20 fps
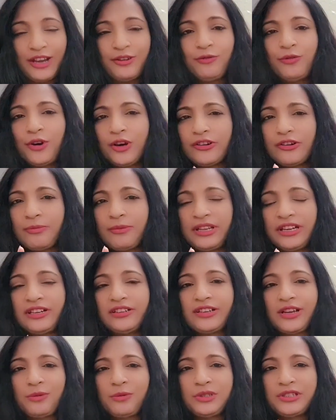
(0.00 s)
And for a
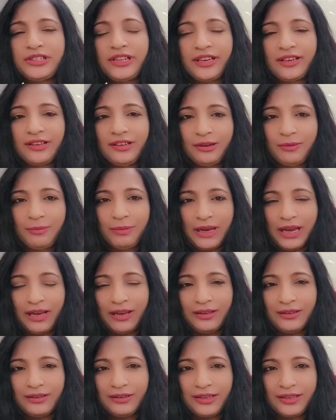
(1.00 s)
minute I was taken
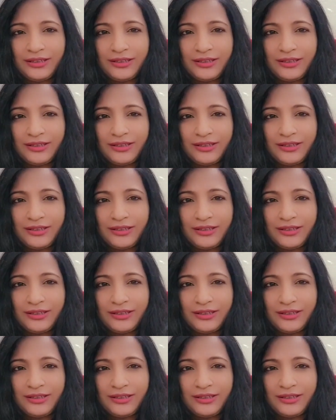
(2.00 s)
aback